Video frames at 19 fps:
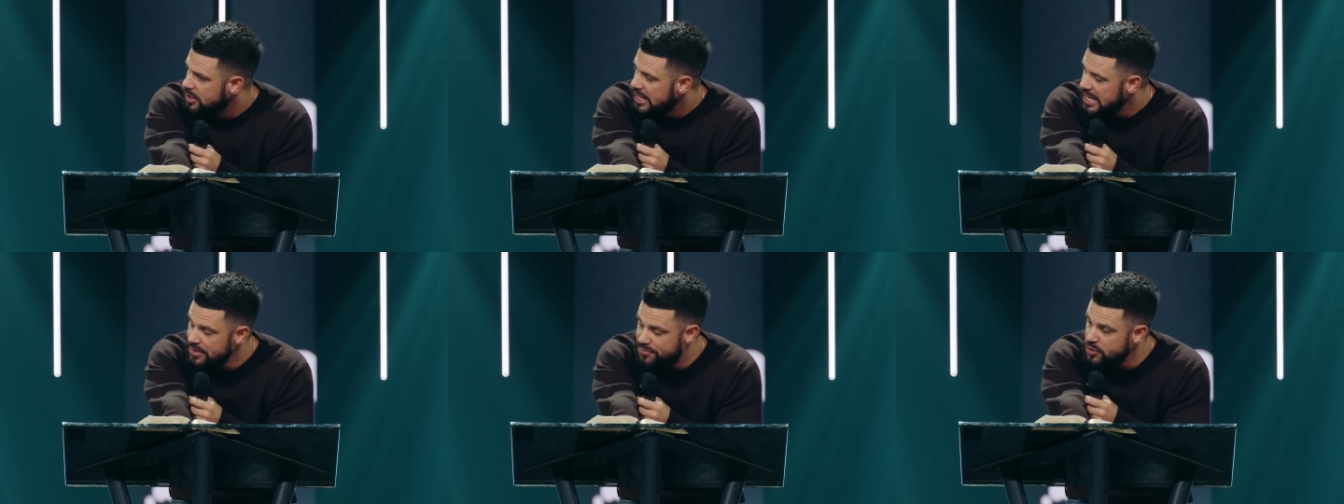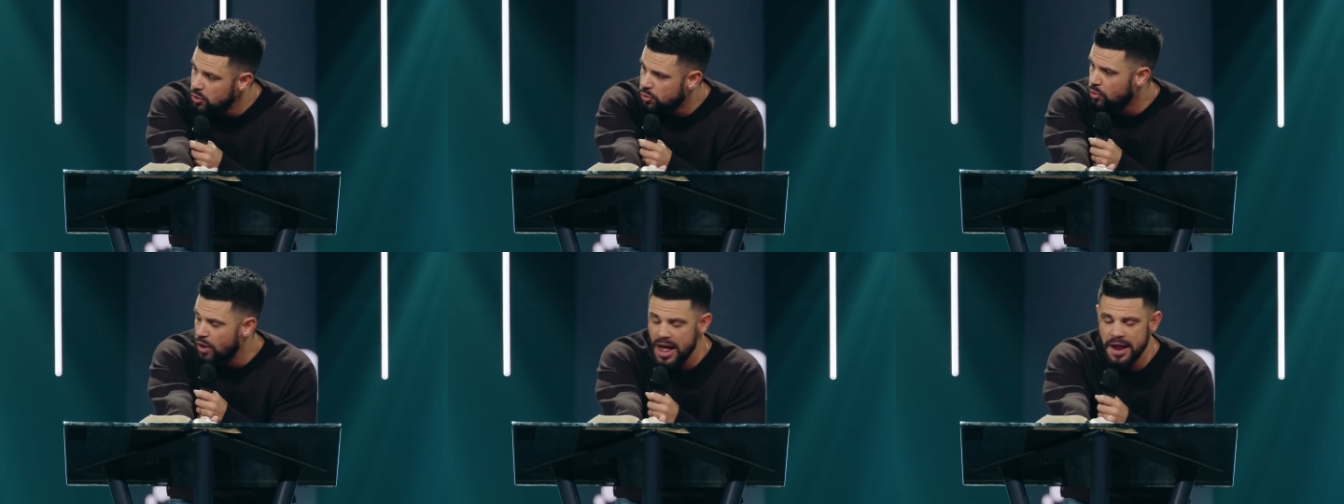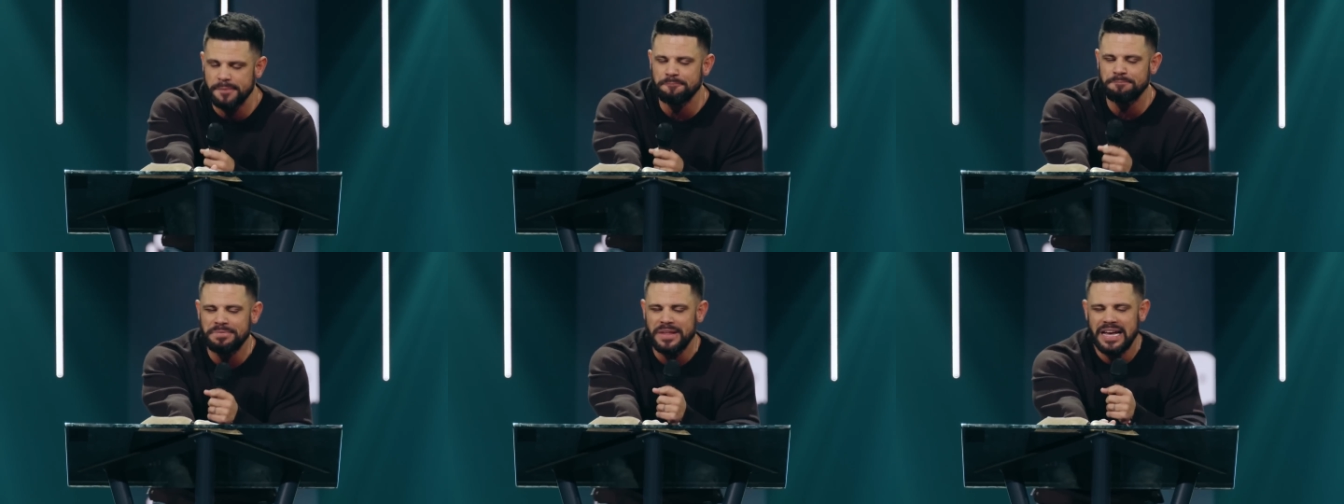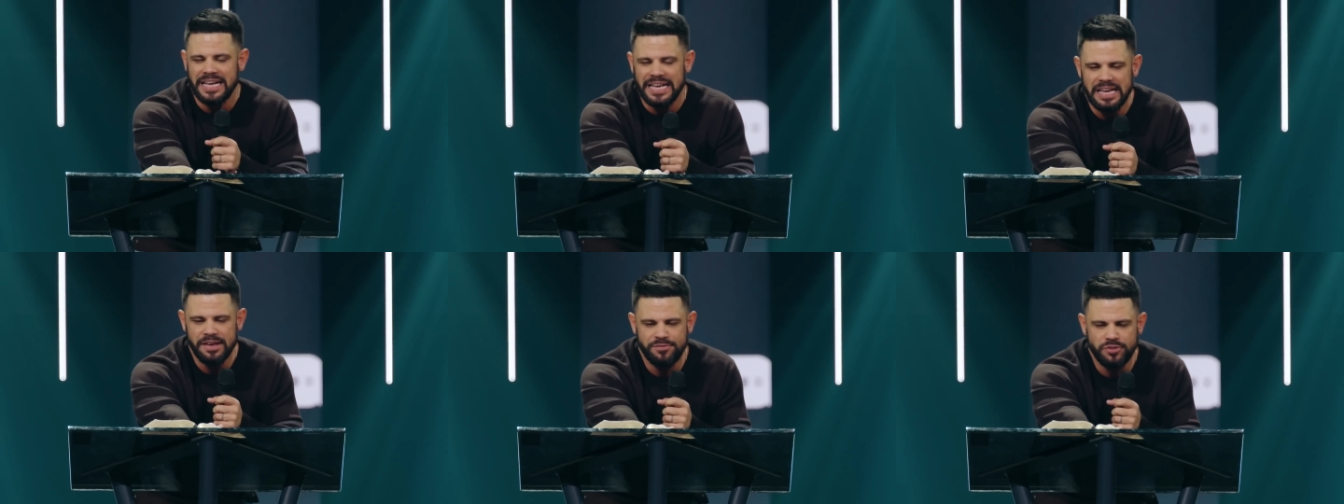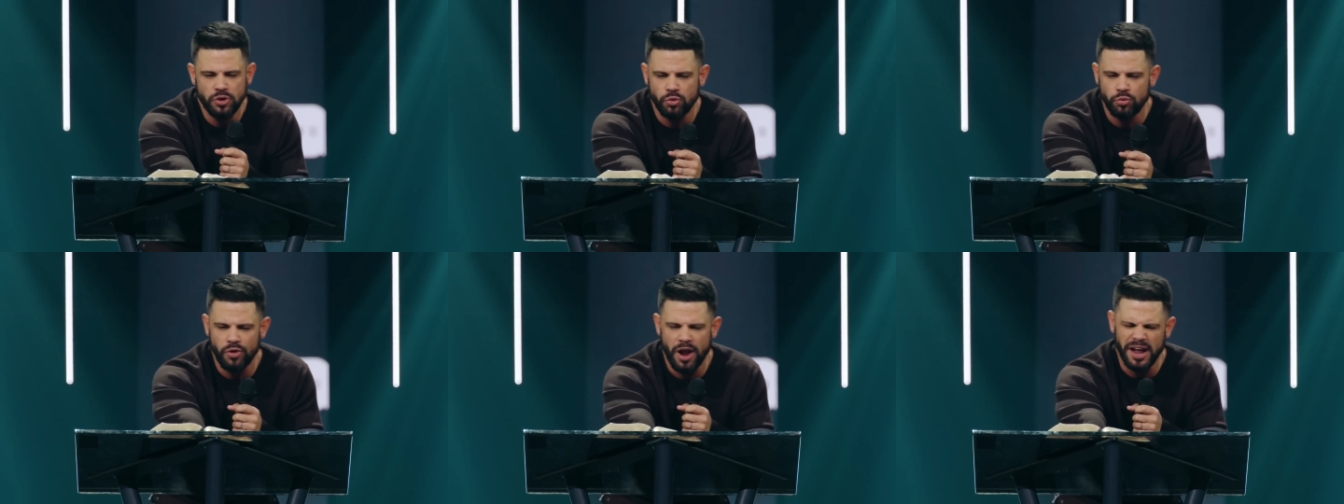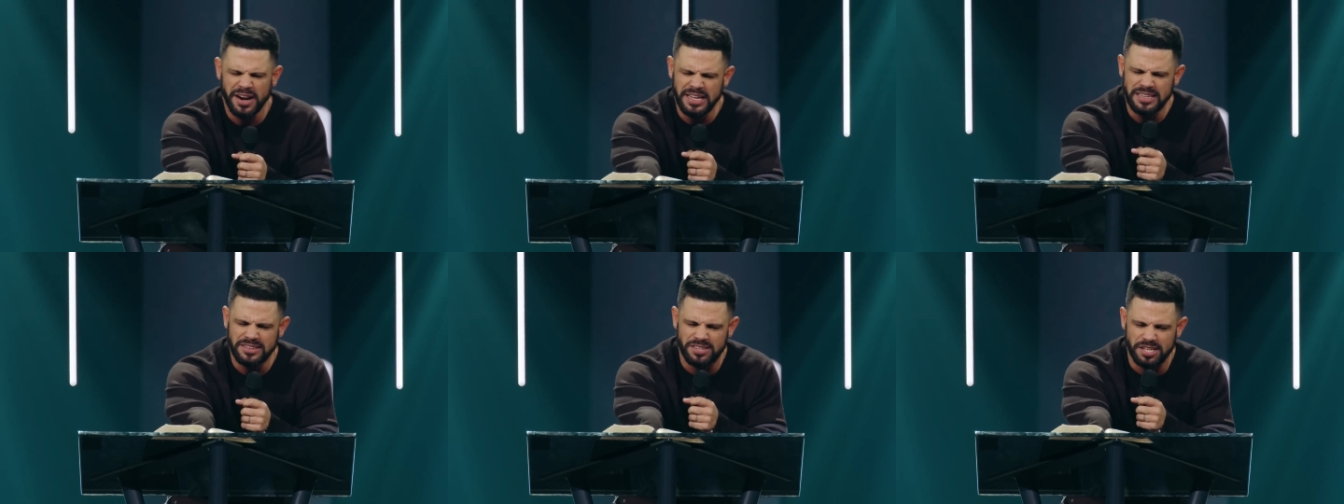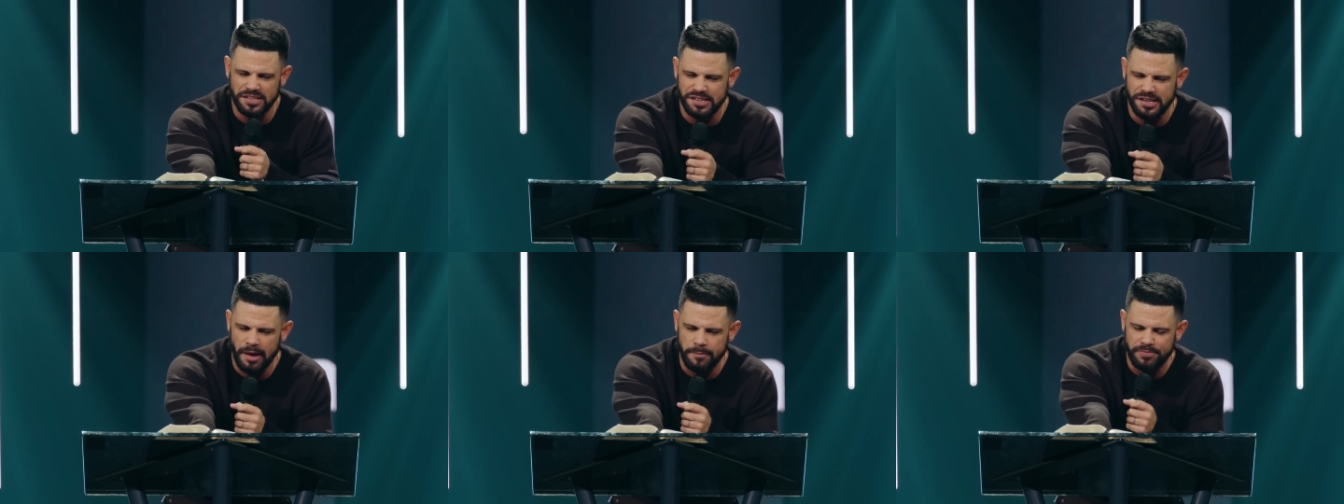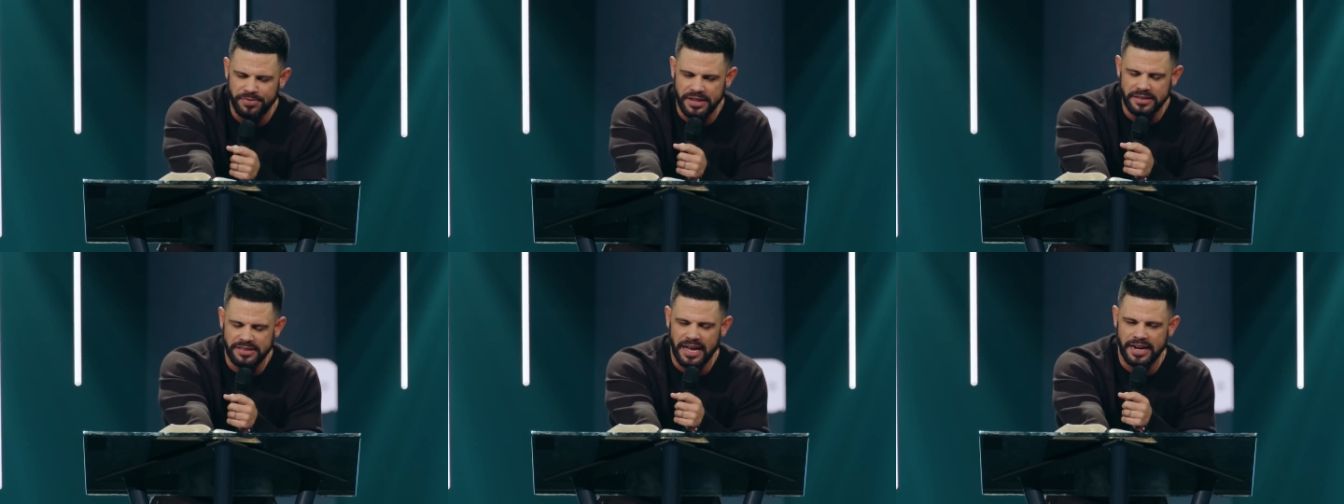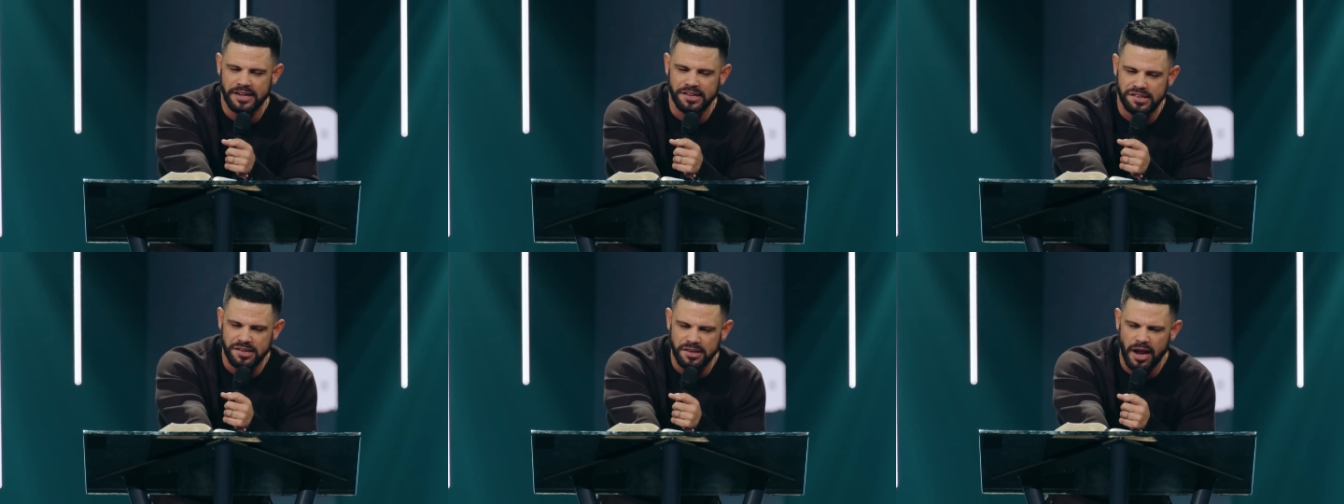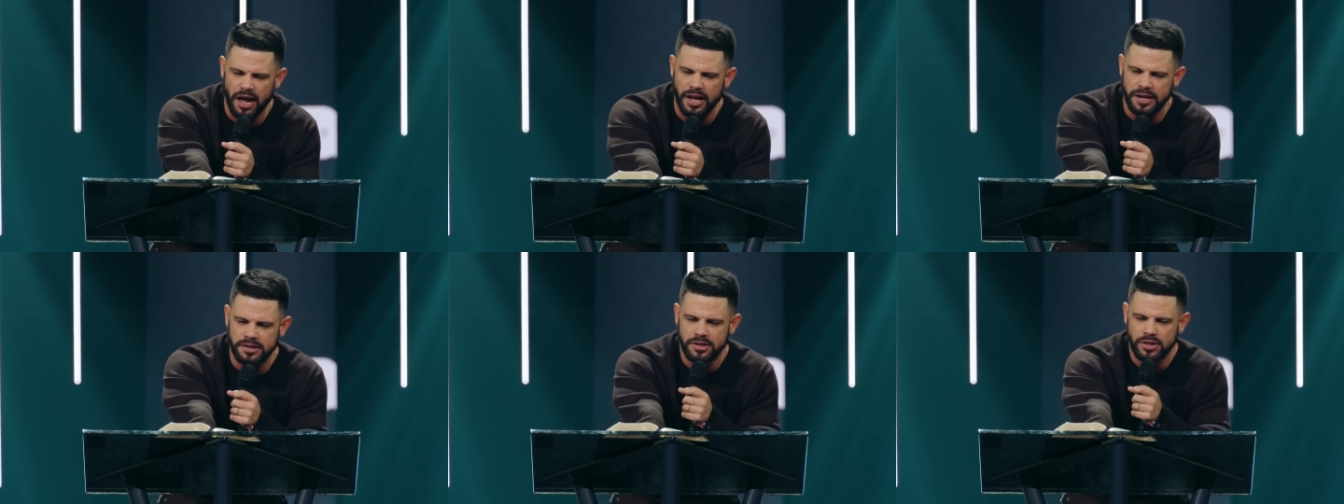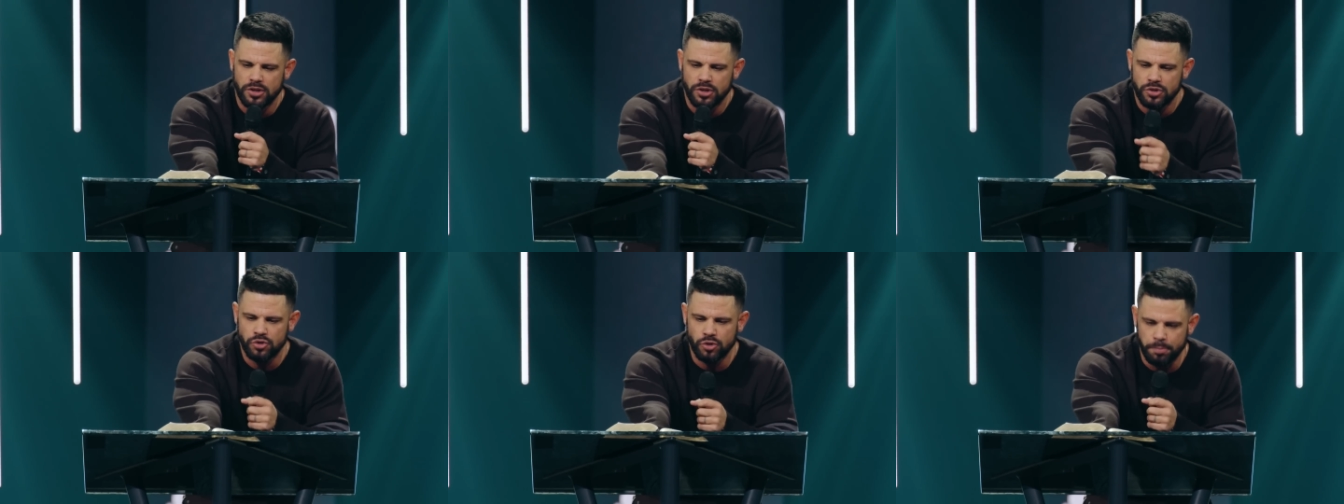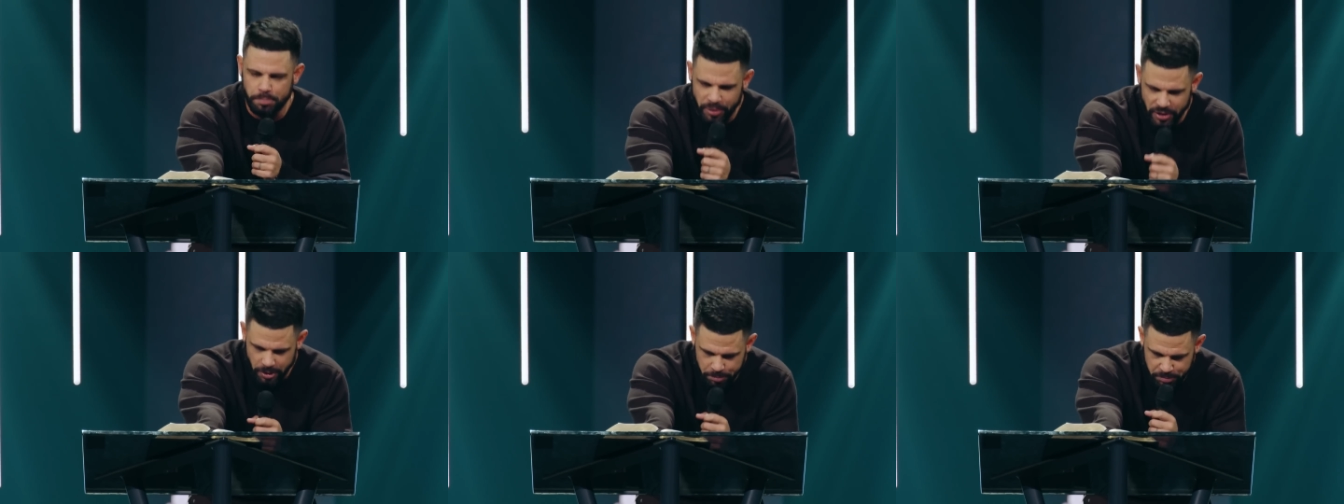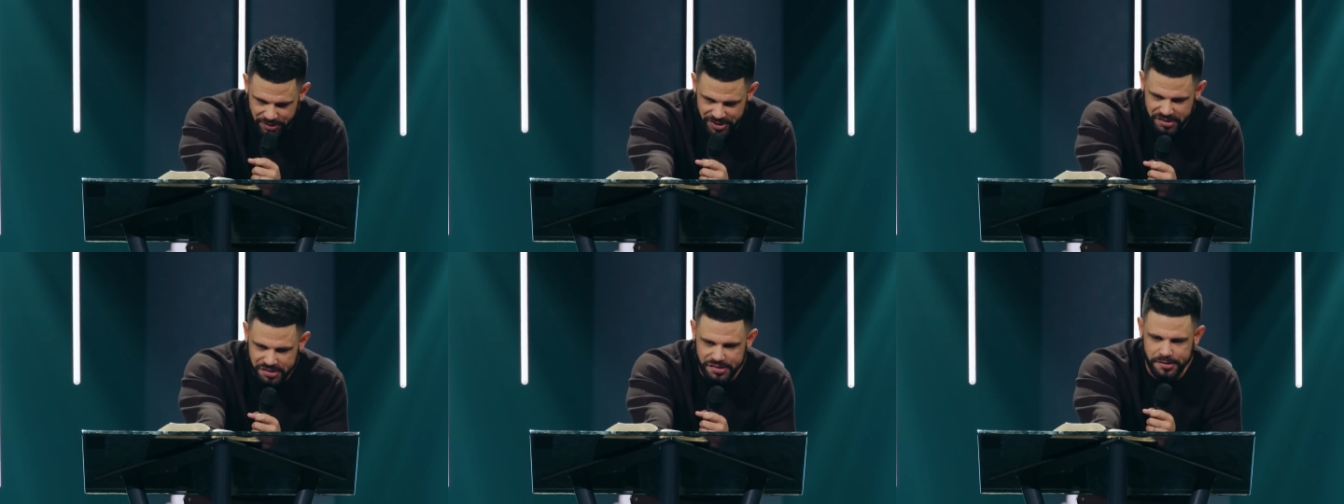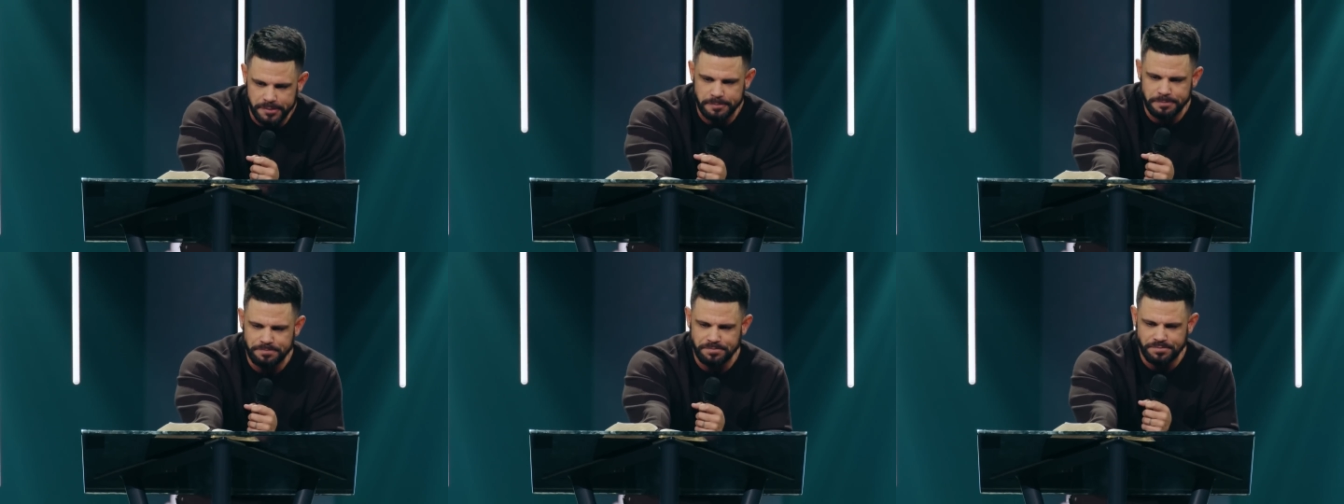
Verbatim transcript: If you're run, if you're running to something that is not your purpose,